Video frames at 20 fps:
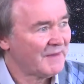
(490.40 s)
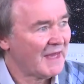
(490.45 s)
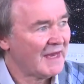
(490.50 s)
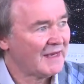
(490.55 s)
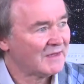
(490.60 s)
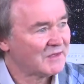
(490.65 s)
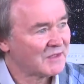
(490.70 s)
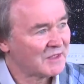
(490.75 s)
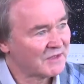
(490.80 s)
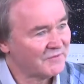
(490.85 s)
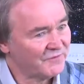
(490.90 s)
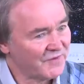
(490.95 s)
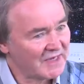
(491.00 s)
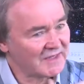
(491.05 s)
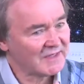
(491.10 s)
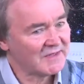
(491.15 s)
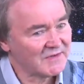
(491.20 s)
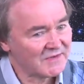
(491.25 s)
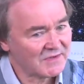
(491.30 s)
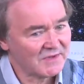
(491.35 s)
And it's the
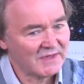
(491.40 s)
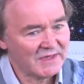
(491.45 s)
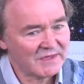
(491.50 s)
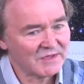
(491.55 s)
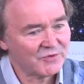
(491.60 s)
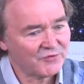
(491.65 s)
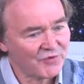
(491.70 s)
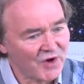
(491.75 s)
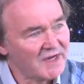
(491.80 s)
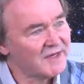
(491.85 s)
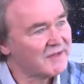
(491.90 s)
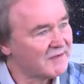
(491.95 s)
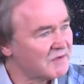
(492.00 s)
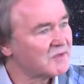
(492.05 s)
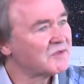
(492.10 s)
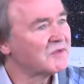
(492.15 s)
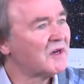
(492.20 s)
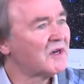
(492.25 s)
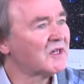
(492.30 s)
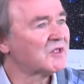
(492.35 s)
radiative
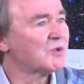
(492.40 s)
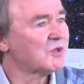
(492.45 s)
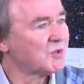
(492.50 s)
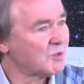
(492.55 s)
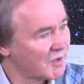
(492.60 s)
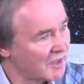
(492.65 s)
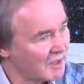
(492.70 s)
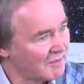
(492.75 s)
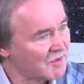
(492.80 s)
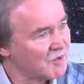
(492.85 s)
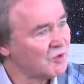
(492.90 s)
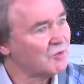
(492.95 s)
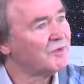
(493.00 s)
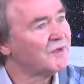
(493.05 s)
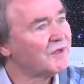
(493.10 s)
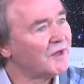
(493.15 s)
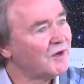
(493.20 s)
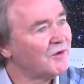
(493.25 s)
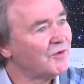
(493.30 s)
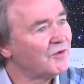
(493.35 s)
stars which become
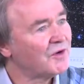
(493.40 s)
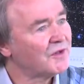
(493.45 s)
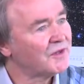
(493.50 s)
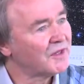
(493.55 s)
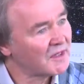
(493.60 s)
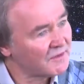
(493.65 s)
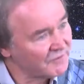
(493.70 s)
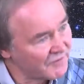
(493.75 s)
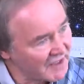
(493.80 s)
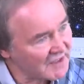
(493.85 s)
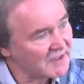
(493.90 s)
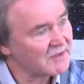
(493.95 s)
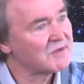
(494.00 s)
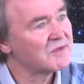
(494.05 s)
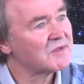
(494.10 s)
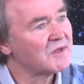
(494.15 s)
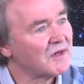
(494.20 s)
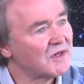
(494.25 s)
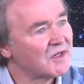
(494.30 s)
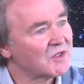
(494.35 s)
supernova and the convective
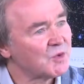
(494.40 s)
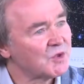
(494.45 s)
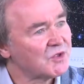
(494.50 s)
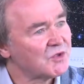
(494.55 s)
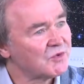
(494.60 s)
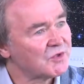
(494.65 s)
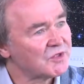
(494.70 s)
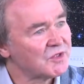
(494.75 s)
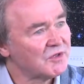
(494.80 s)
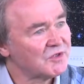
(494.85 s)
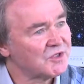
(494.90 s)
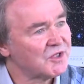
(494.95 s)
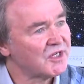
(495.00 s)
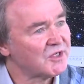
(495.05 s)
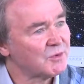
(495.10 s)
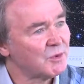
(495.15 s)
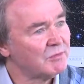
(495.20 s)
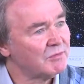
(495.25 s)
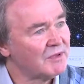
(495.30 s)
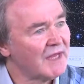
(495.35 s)
stars which are
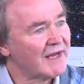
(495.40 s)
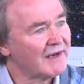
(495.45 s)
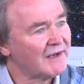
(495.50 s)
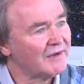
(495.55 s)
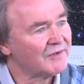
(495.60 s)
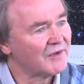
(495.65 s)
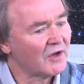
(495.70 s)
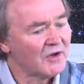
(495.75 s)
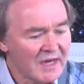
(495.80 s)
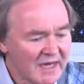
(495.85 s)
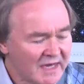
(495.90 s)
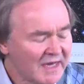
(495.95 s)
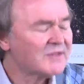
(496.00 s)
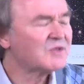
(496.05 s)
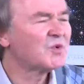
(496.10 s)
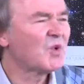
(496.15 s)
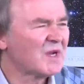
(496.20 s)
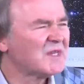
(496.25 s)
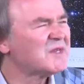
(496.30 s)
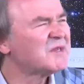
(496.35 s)
associated with planets. So
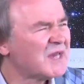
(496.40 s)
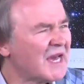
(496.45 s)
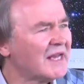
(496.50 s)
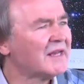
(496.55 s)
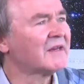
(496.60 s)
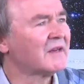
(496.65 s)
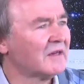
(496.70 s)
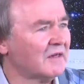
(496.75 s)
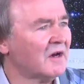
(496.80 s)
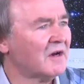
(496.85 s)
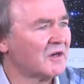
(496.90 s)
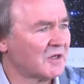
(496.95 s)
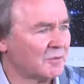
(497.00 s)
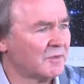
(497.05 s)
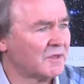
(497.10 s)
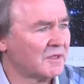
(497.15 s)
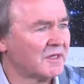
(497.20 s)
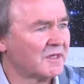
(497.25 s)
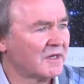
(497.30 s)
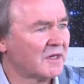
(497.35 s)
it's quite a technical
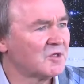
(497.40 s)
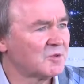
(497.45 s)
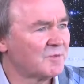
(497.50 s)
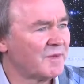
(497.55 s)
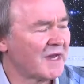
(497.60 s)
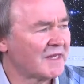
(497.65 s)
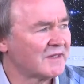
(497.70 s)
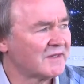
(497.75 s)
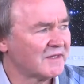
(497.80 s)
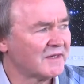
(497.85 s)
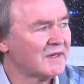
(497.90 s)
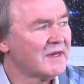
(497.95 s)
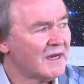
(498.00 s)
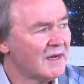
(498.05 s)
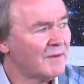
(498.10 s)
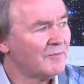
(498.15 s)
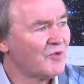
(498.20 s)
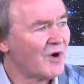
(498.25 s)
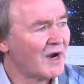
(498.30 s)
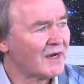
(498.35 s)
argument. It goes back to
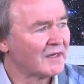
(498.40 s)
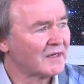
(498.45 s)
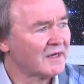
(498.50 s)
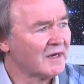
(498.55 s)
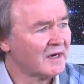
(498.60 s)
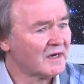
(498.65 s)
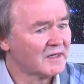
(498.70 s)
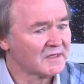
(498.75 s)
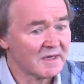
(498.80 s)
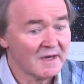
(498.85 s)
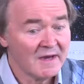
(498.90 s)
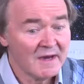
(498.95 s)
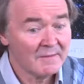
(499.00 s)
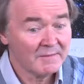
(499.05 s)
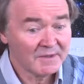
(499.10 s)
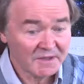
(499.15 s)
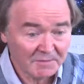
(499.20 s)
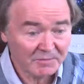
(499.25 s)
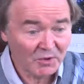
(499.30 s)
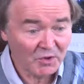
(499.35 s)
Brandon Carter.
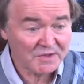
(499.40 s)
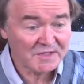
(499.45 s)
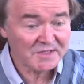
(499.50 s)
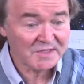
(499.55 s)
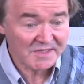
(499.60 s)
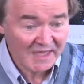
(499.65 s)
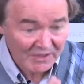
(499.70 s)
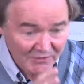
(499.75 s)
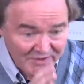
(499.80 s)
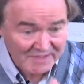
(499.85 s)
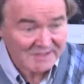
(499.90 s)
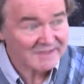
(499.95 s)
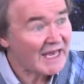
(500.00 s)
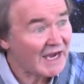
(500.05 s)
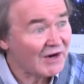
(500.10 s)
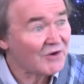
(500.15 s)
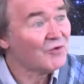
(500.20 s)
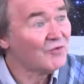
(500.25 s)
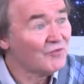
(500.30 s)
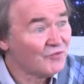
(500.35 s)
But the point is, there is
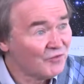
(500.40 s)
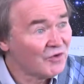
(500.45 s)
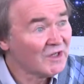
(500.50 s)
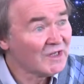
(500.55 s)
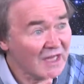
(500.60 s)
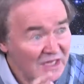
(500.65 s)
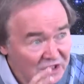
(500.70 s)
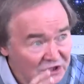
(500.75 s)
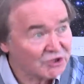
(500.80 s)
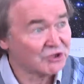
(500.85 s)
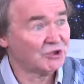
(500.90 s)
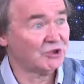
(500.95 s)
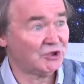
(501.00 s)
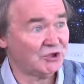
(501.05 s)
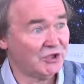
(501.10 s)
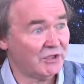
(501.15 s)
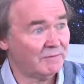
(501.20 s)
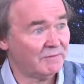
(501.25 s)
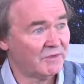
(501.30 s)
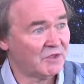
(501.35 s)
that
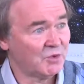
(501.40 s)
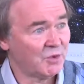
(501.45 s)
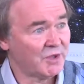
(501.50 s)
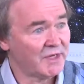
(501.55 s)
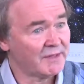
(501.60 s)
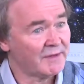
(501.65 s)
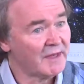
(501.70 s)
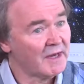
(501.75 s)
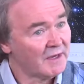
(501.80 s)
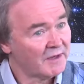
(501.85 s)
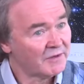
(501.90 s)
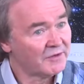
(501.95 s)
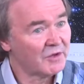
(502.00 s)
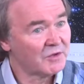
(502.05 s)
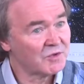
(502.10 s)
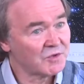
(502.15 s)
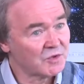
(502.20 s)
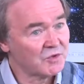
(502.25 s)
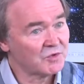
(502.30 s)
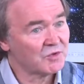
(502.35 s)
relationship between
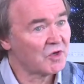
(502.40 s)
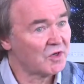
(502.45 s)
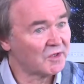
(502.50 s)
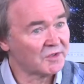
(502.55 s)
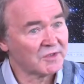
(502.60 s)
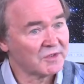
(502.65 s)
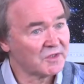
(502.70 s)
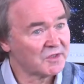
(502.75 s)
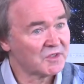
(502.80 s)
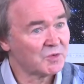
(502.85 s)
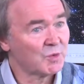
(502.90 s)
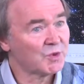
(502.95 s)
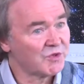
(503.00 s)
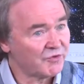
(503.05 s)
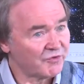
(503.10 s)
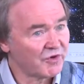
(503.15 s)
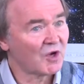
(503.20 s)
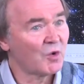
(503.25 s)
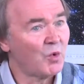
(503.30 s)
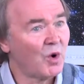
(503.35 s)
those two constants which
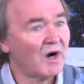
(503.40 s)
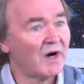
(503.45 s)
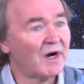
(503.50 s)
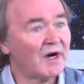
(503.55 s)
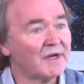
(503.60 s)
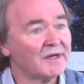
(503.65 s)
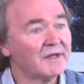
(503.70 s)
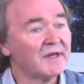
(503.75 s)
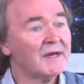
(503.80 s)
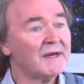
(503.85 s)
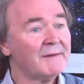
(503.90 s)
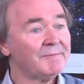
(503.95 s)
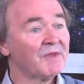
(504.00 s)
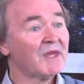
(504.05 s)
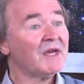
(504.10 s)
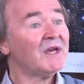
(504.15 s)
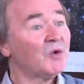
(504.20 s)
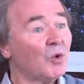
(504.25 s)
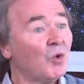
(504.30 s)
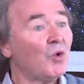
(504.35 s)
are required
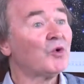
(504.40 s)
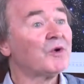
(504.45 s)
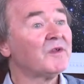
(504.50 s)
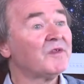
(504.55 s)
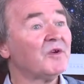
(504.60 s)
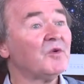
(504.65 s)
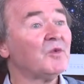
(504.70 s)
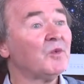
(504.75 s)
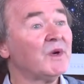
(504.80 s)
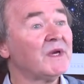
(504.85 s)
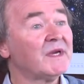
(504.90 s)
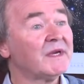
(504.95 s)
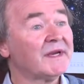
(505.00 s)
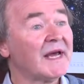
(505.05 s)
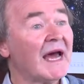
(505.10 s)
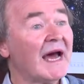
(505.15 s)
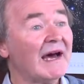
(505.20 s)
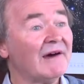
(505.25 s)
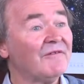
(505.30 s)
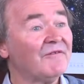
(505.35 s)
in order that we can
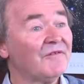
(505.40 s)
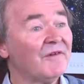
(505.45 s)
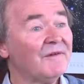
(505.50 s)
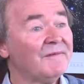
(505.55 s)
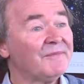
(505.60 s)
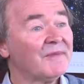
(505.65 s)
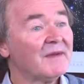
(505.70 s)
have